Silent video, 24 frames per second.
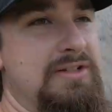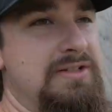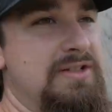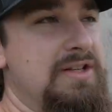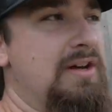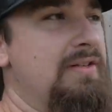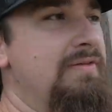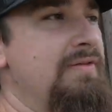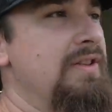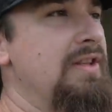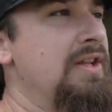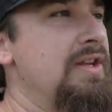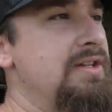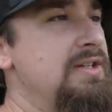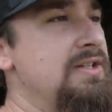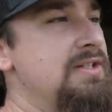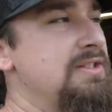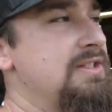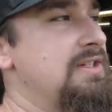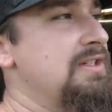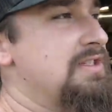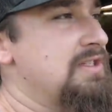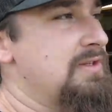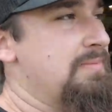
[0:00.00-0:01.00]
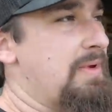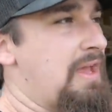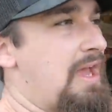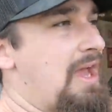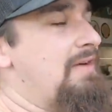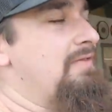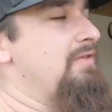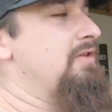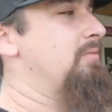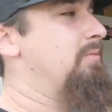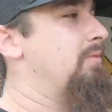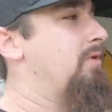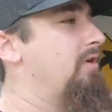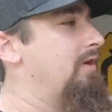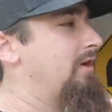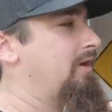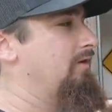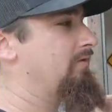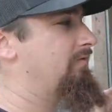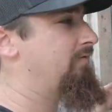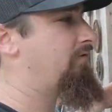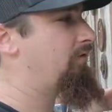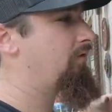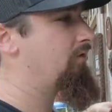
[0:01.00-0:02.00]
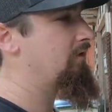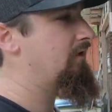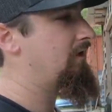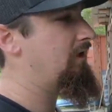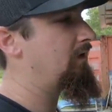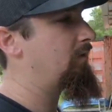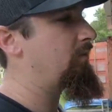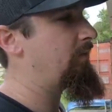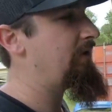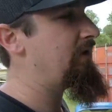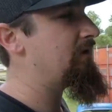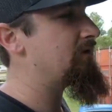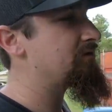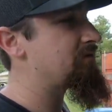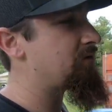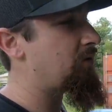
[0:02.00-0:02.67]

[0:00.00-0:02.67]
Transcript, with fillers: stuff, and then just get some aftermarket four lug wheels.